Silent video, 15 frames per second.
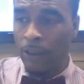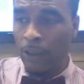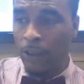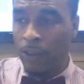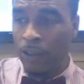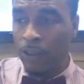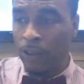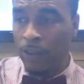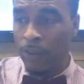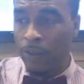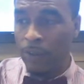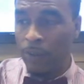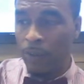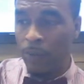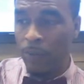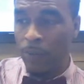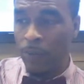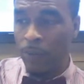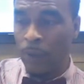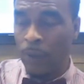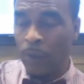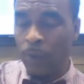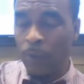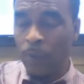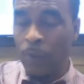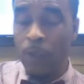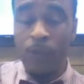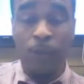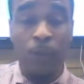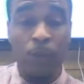just,
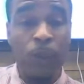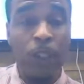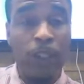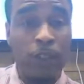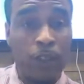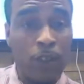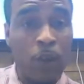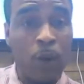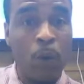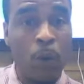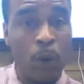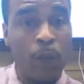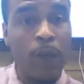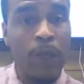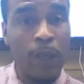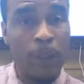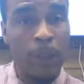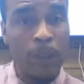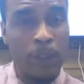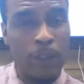doesn't really know where they want to